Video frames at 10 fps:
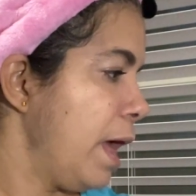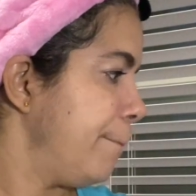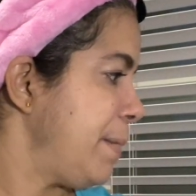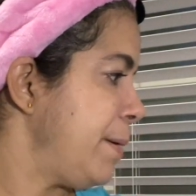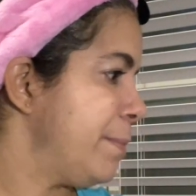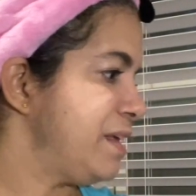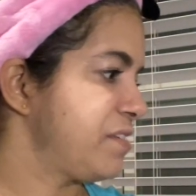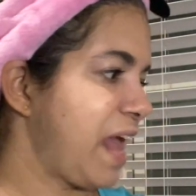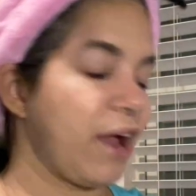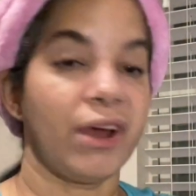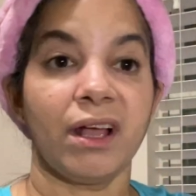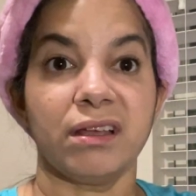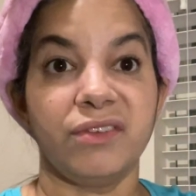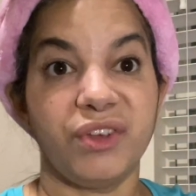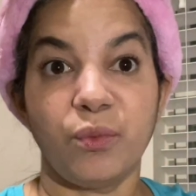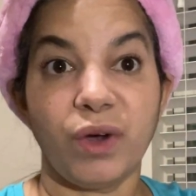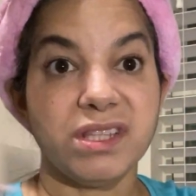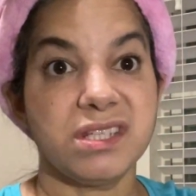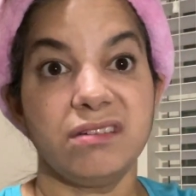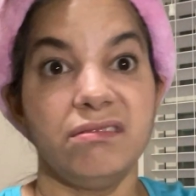maybe mascara if you
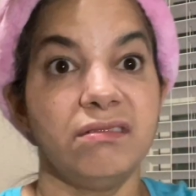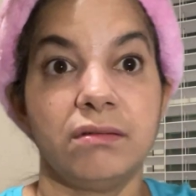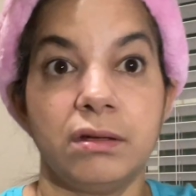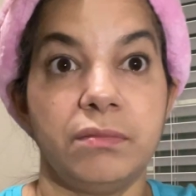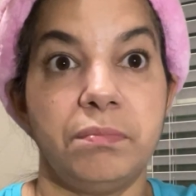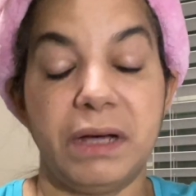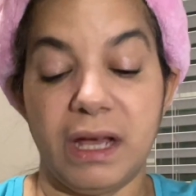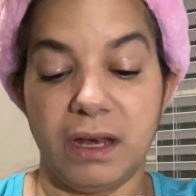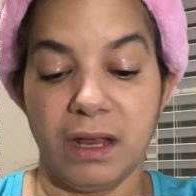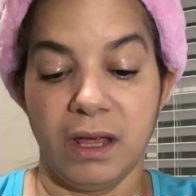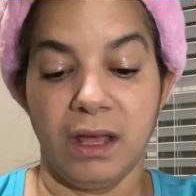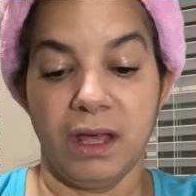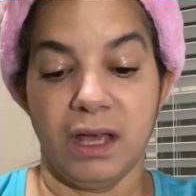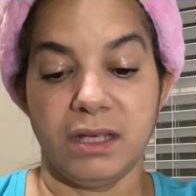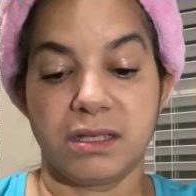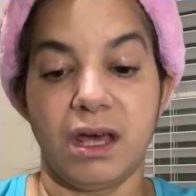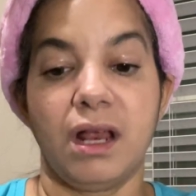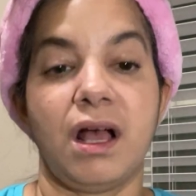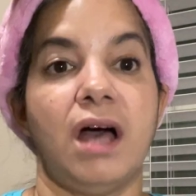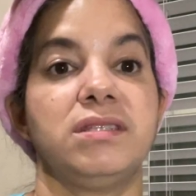want to, but it's gonna
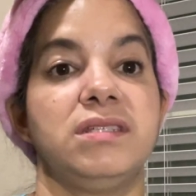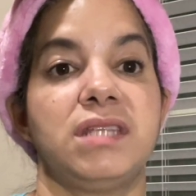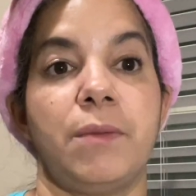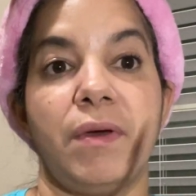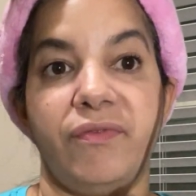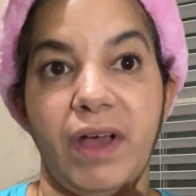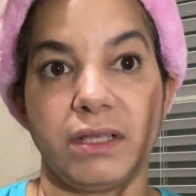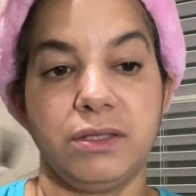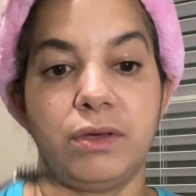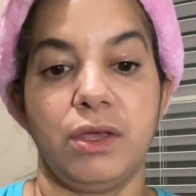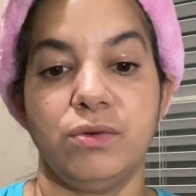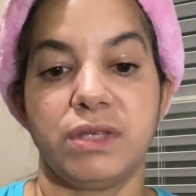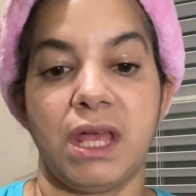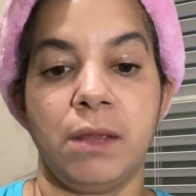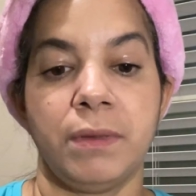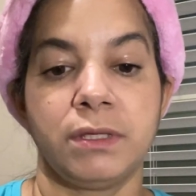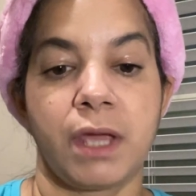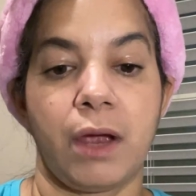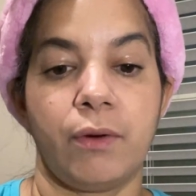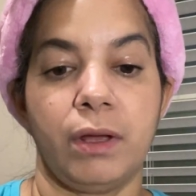cause the same effect. You can use any
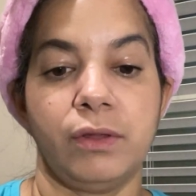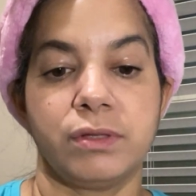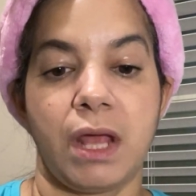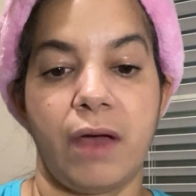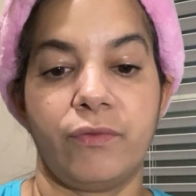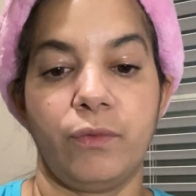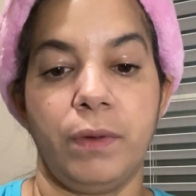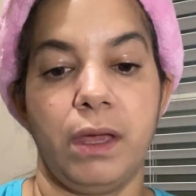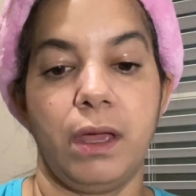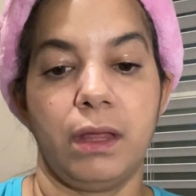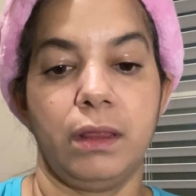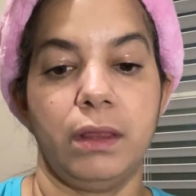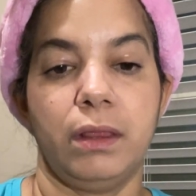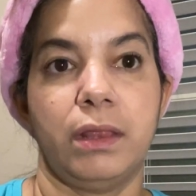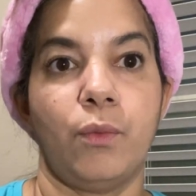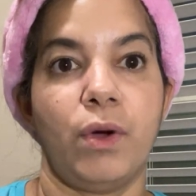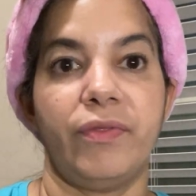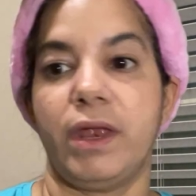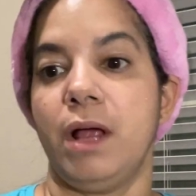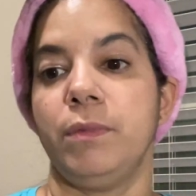mascara. It doesn't have to be the one
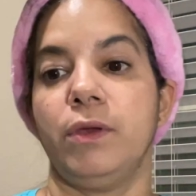that I'm